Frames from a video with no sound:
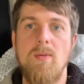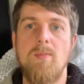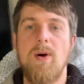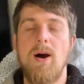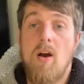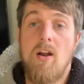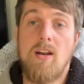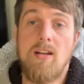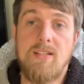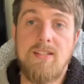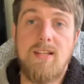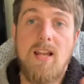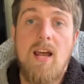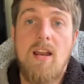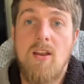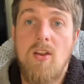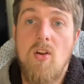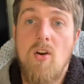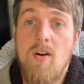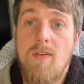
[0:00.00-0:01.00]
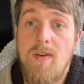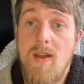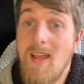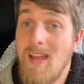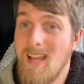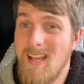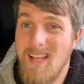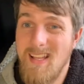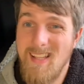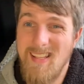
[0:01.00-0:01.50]
But all right, starting off,
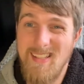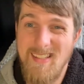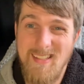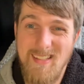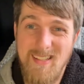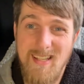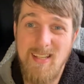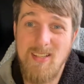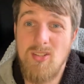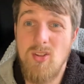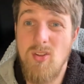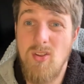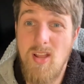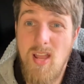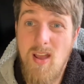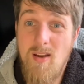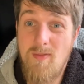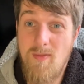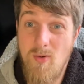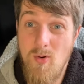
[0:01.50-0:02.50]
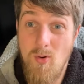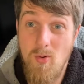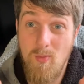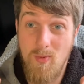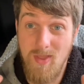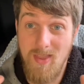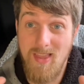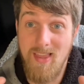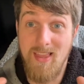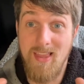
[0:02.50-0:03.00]
things to look out for
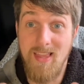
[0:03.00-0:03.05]
with